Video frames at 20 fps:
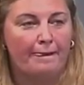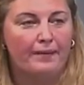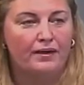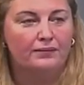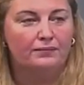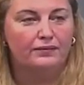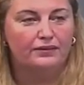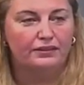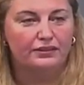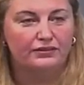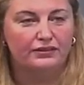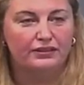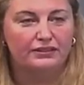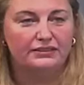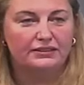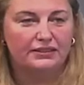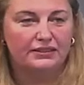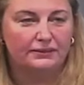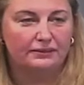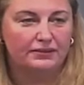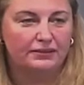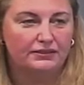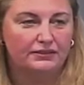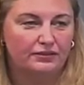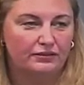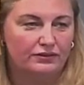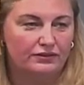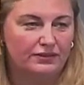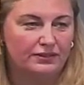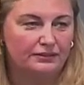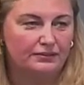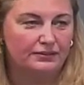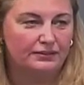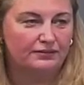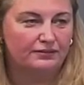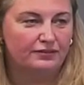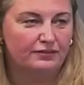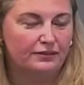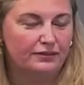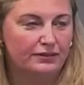But you need to keep these concepts
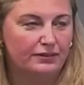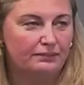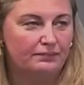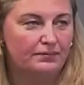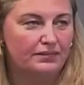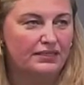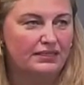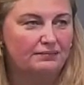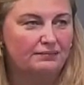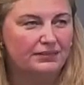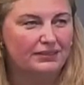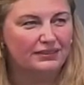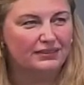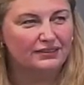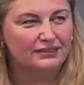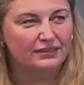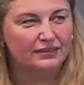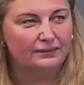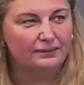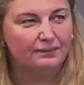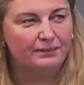in mind, because